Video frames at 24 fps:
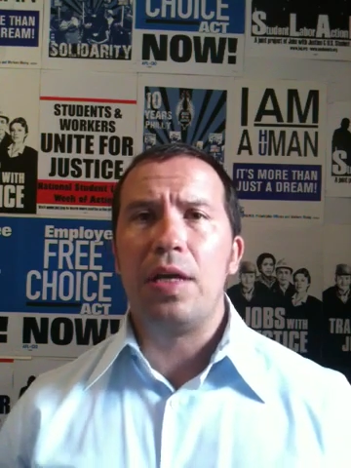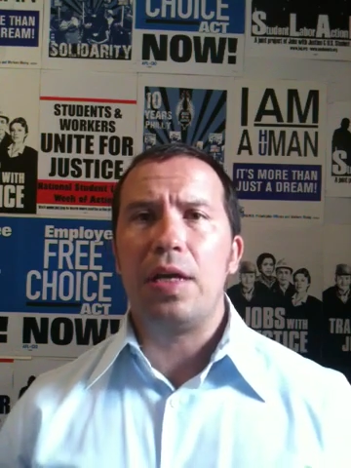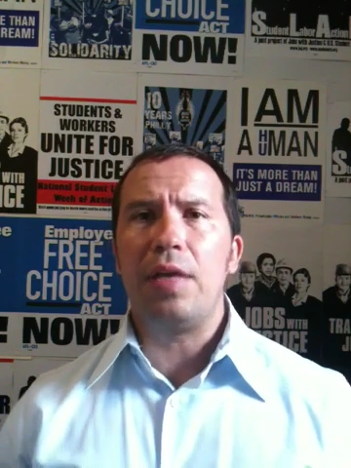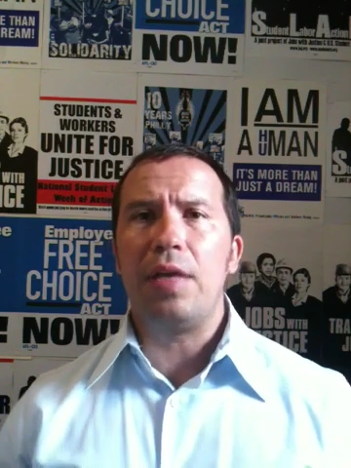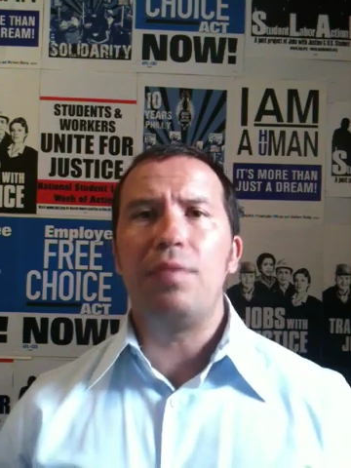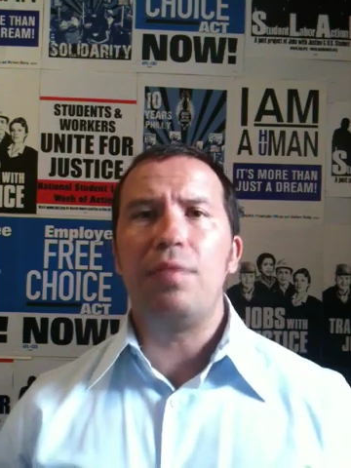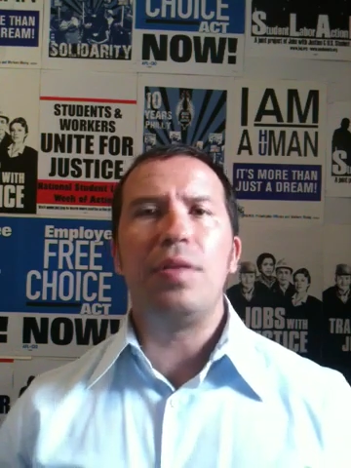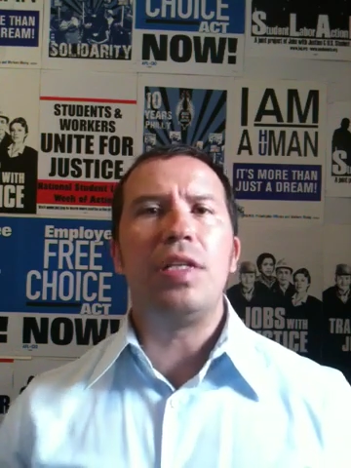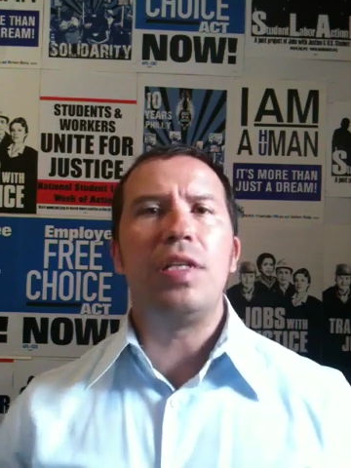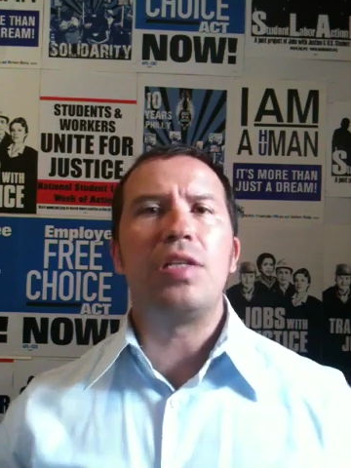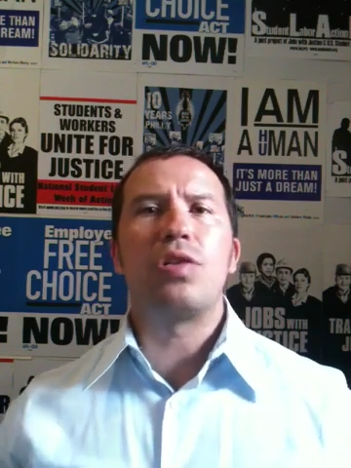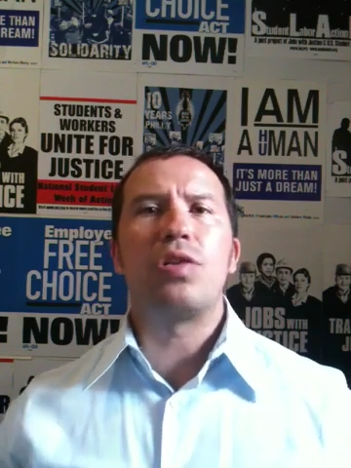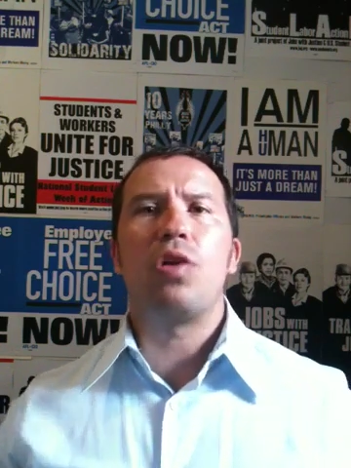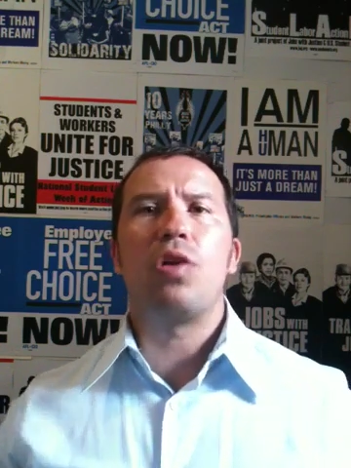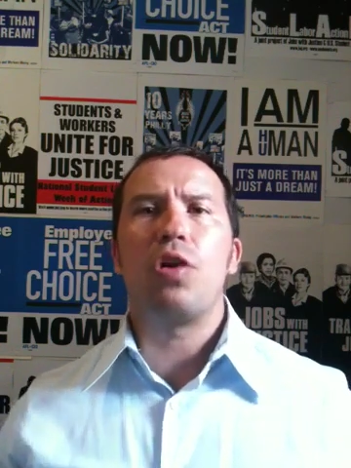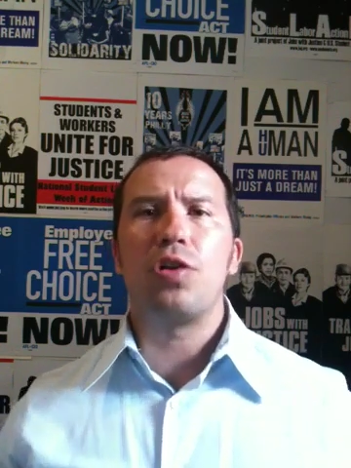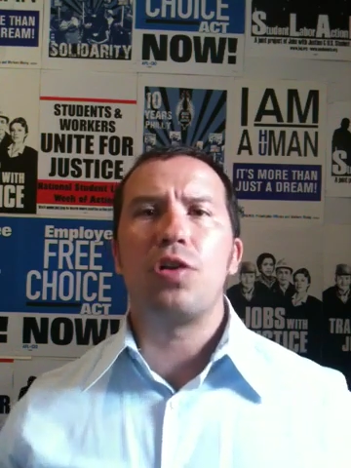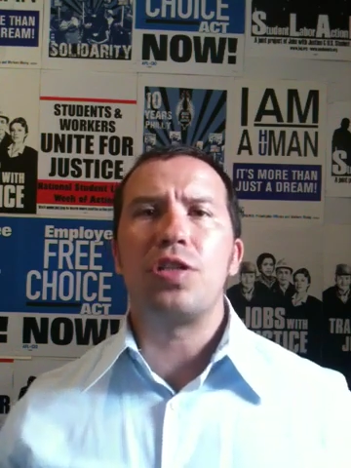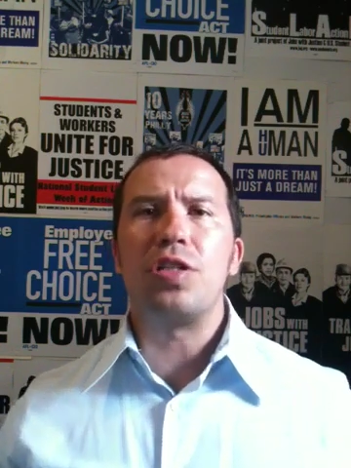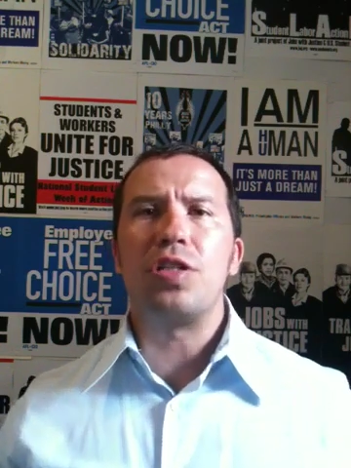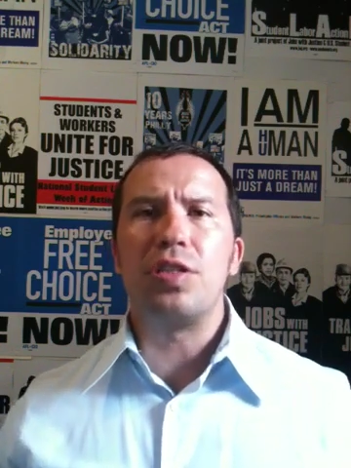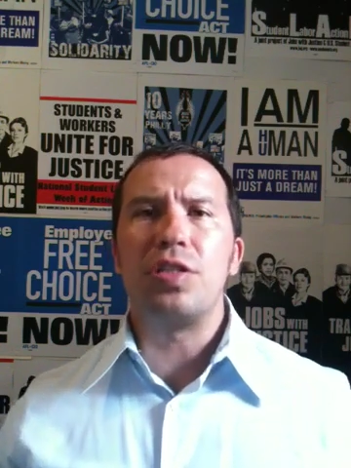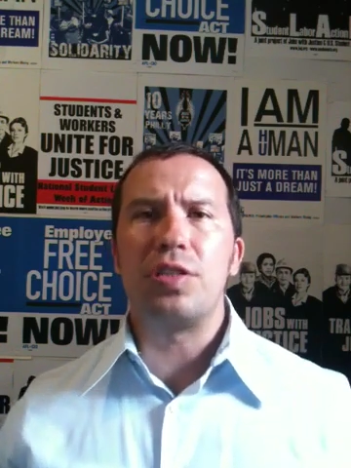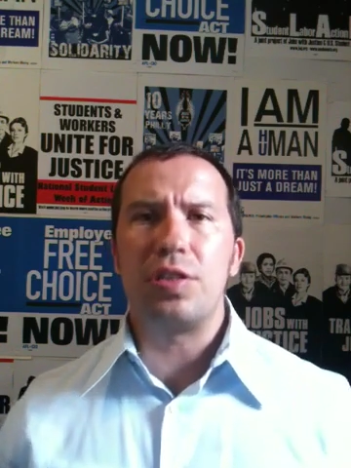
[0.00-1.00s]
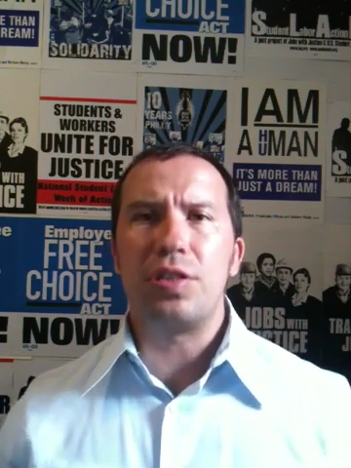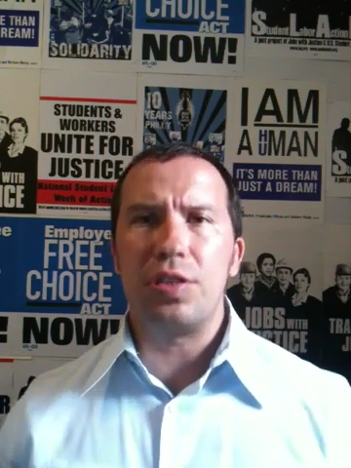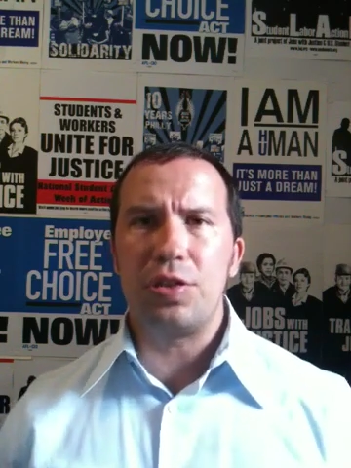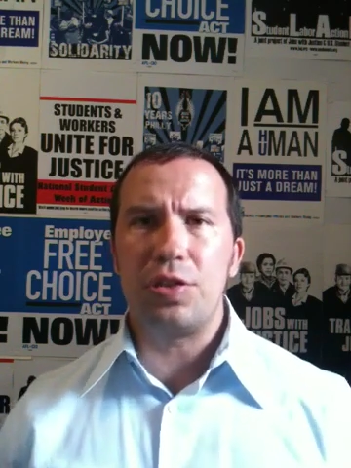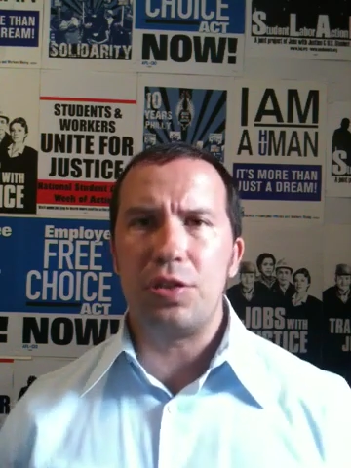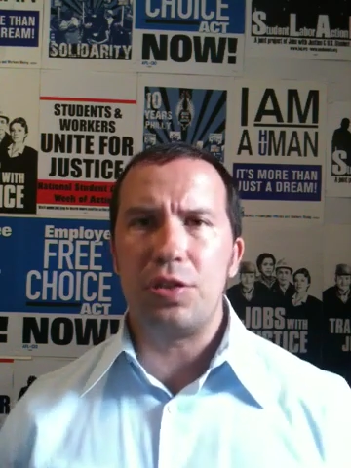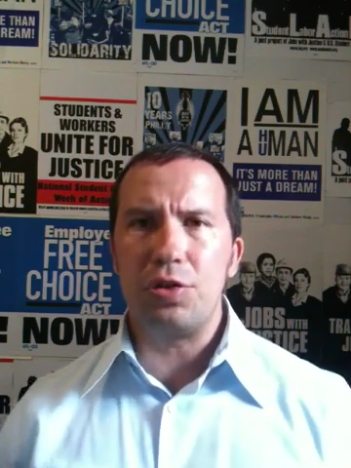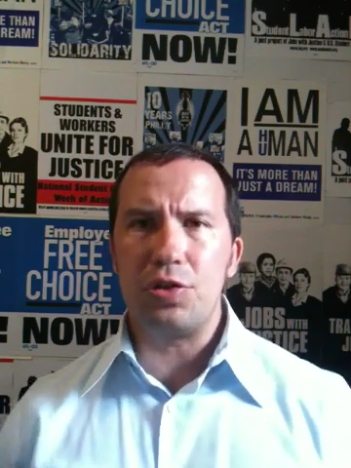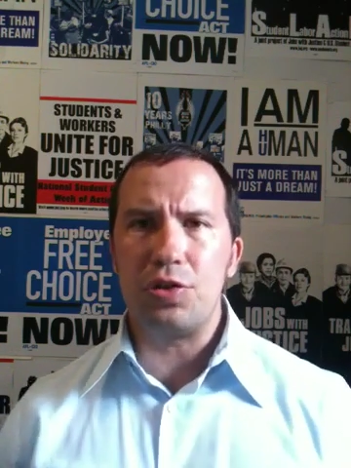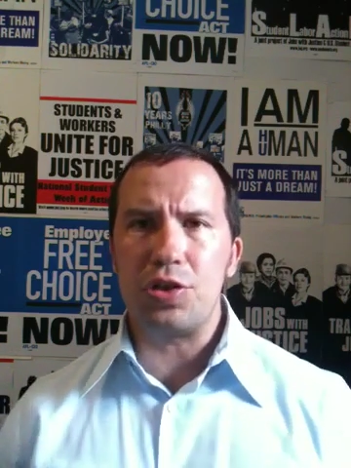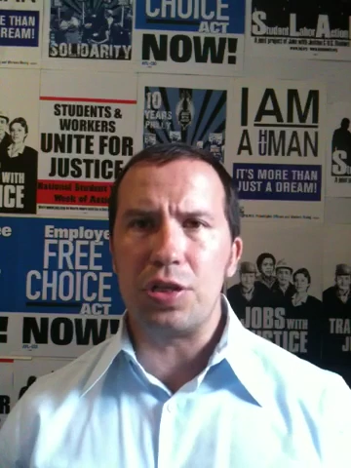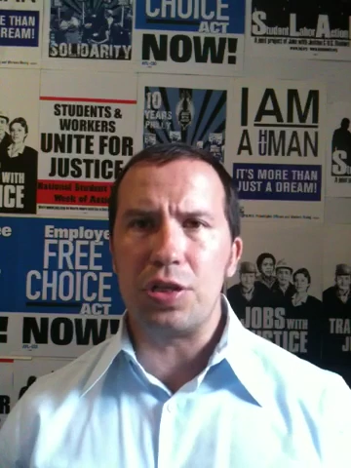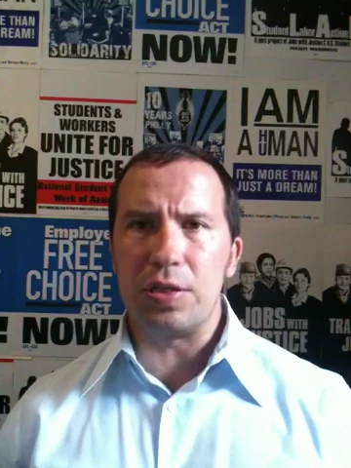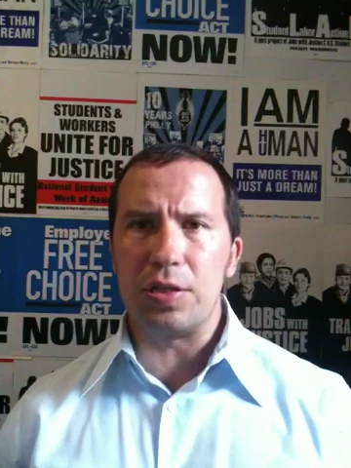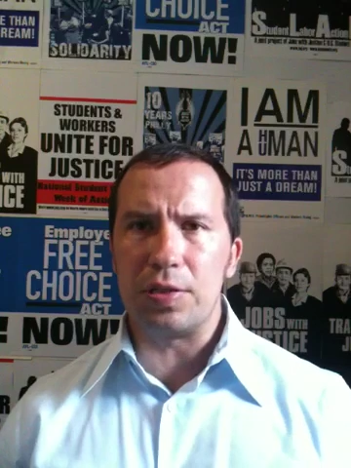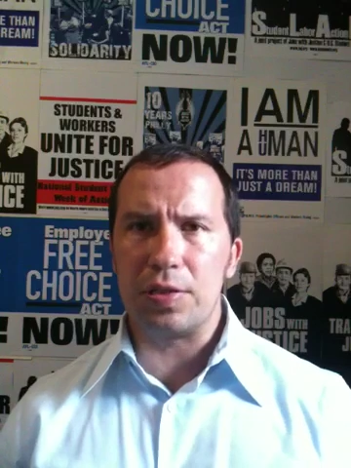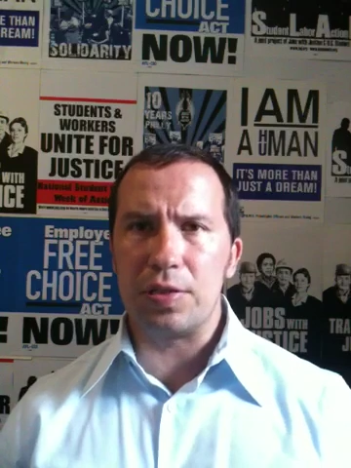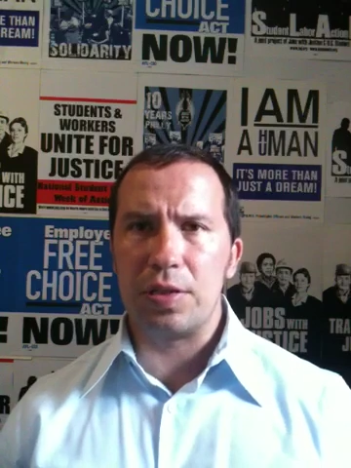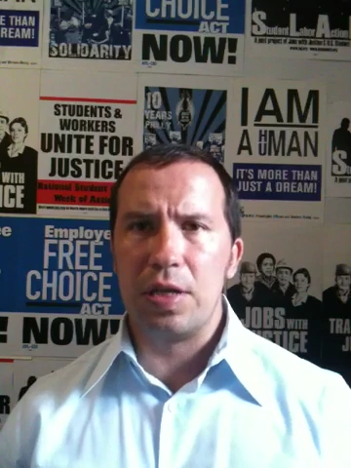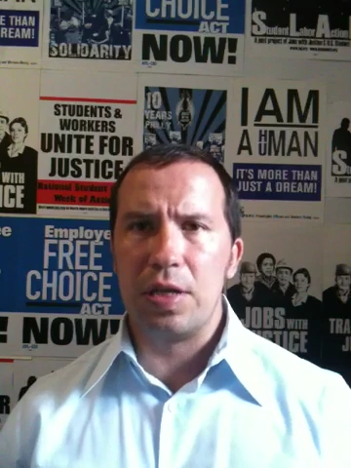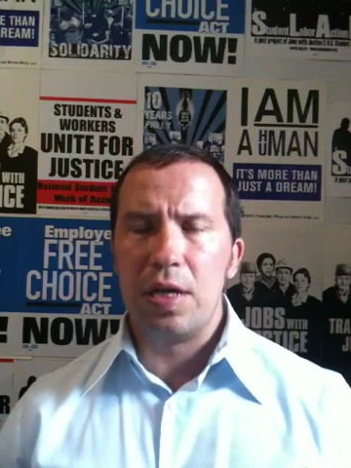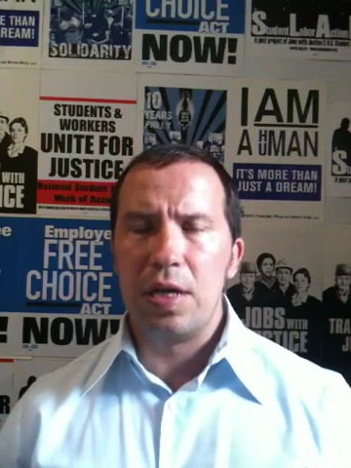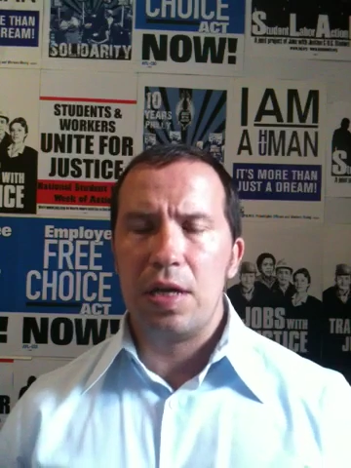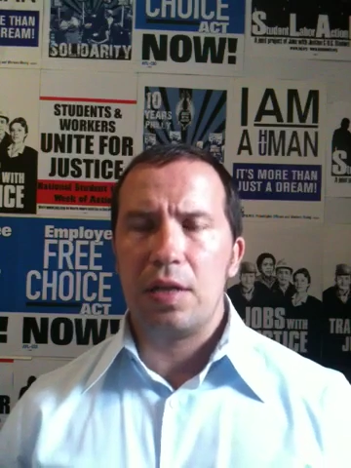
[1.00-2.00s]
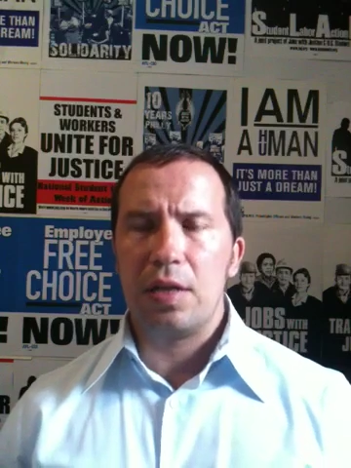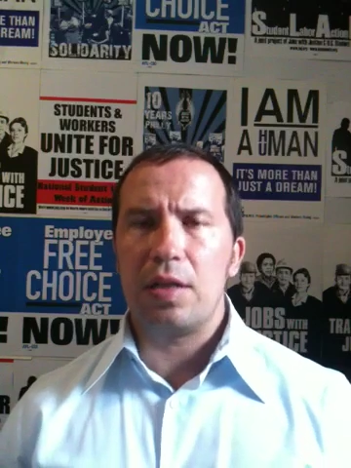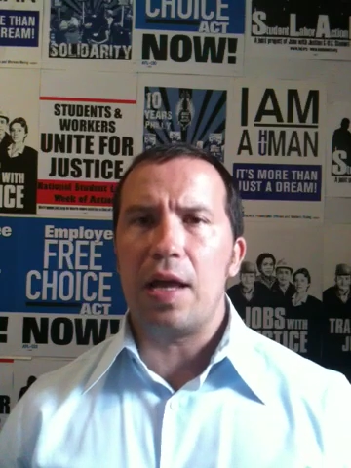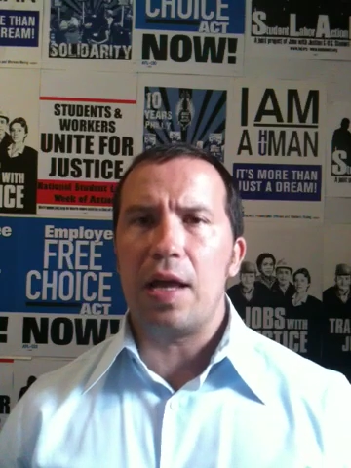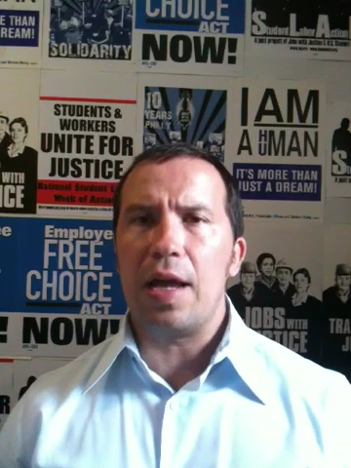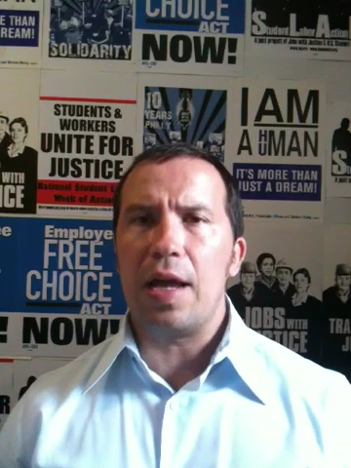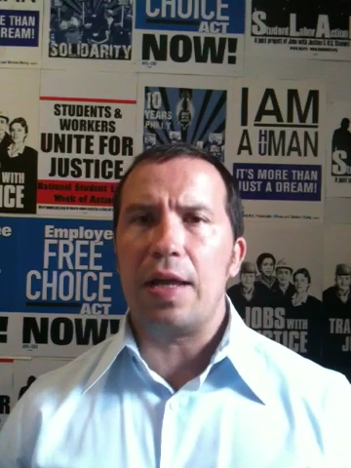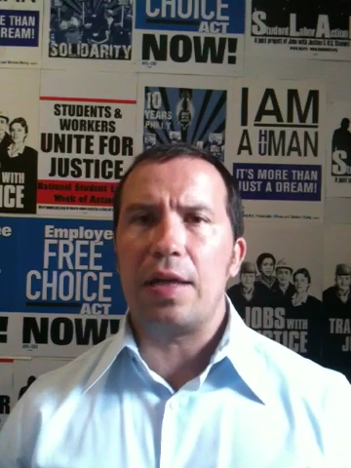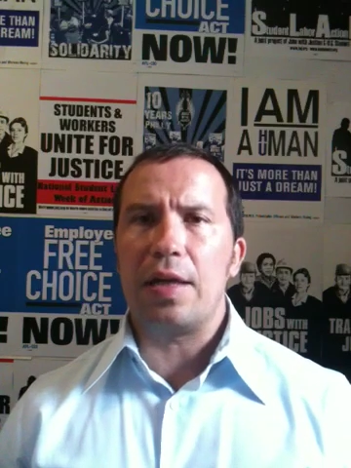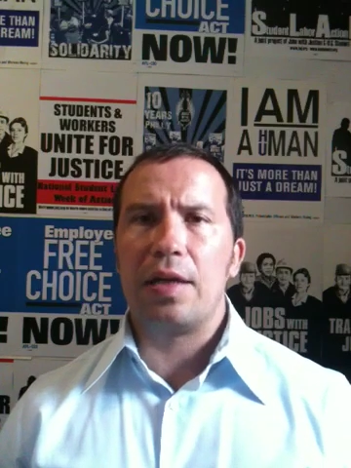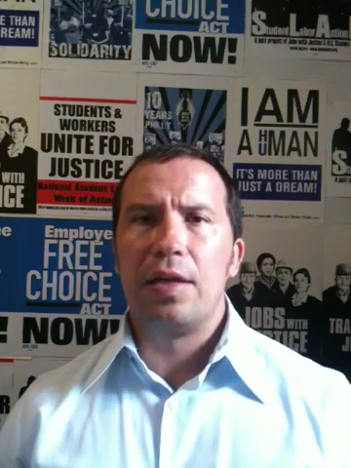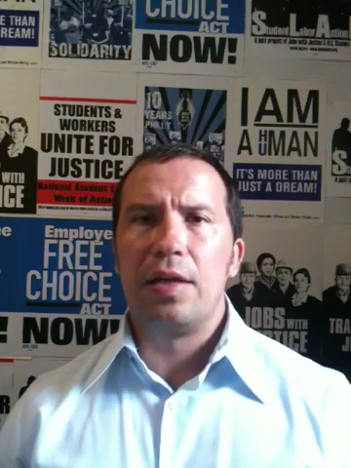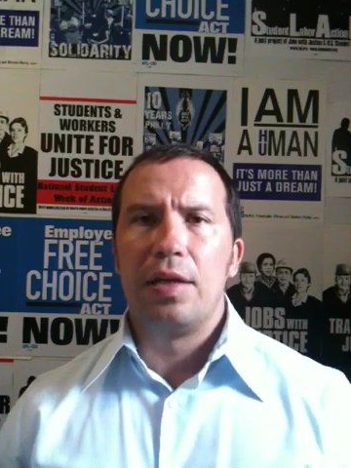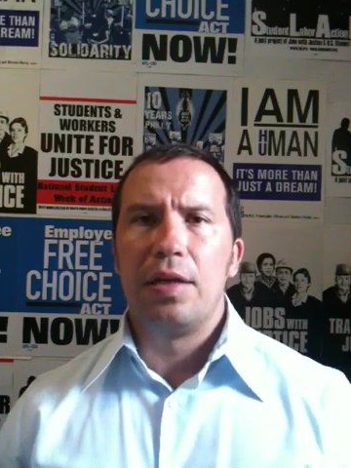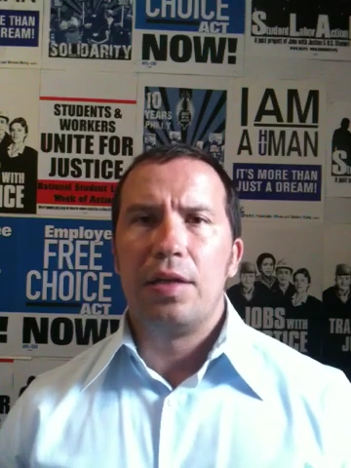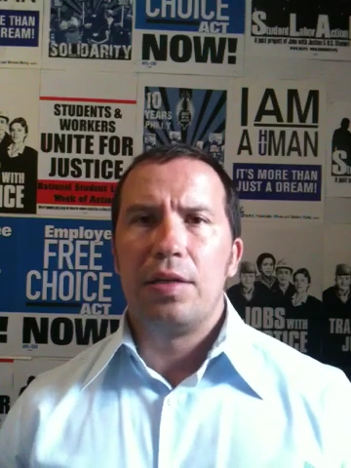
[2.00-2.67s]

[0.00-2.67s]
even these large institutions like